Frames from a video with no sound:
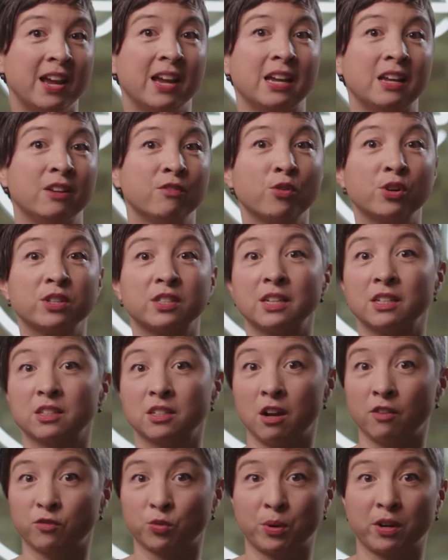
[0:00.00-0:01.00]
Invoicing
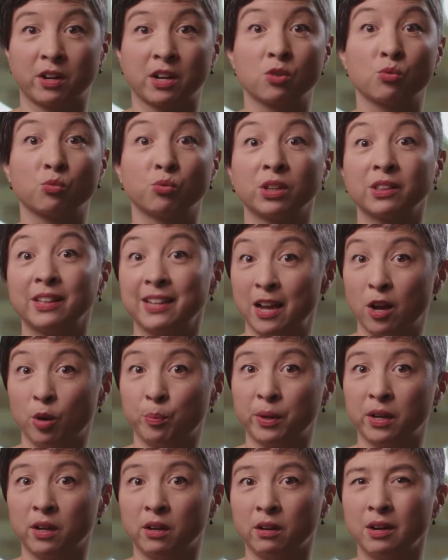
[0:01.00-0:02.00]
software can really
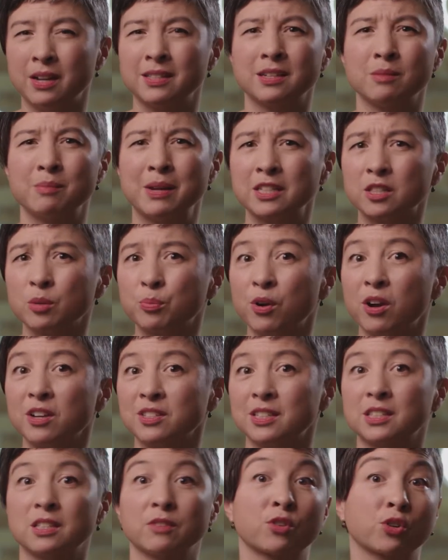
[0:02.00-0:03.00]
help here, as it makes the
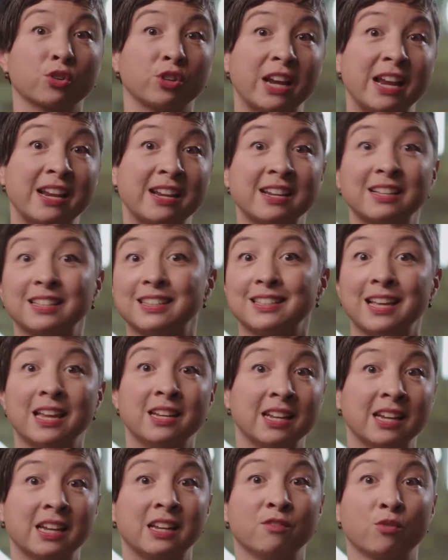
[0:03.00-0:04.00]
process of creating and
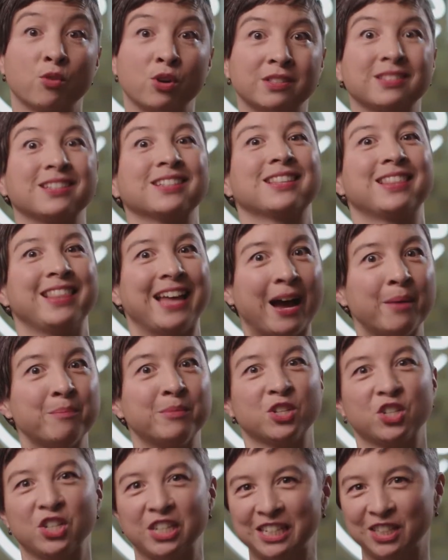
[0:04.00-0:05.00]
sending invoices that
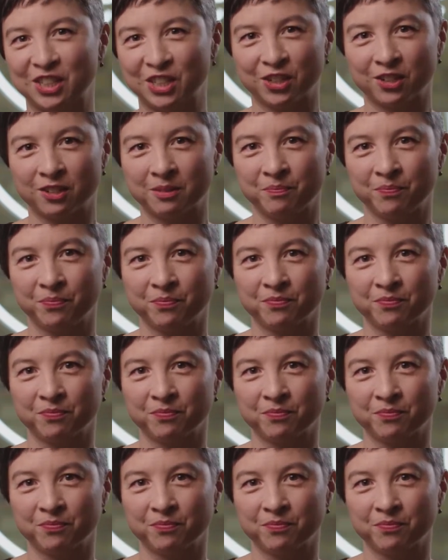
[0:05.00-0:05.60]
much easier.